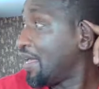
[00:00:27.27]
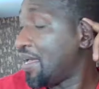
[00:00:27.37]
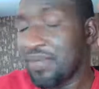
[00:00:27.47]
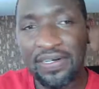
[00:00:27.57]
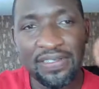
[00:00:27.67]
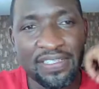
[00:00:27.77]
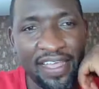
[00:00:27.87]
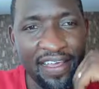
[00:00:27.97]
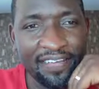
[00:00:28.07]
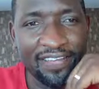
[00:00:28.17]
because I
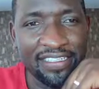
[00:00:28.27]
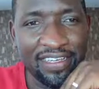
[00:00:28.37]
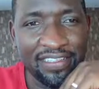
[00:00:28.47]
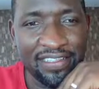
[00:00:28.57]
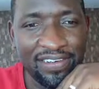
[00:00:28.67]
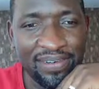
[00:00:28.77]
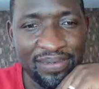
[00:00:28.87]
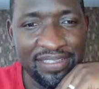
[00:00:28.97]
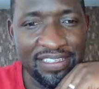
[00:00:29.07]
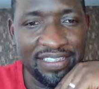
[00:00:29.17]
have a task
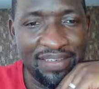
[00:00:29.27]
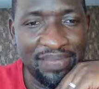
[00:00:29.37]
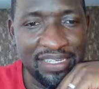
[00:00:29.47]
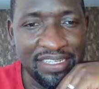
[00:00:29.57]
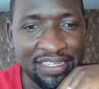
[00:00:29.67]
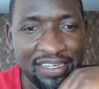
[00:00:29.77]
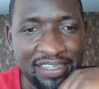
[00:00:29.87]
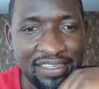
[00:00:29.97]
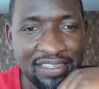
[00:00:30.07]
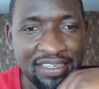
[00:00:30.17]
almost immediately.
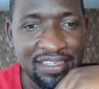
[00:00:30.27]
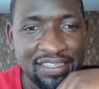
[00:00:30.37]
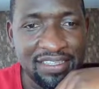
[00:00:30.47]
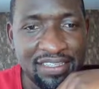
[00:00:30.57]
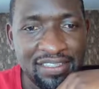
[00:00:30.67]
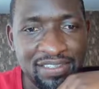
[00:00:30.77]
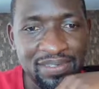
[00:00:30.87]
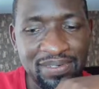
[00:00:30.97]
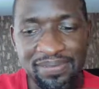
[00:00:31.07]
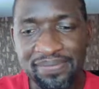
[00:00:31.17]
So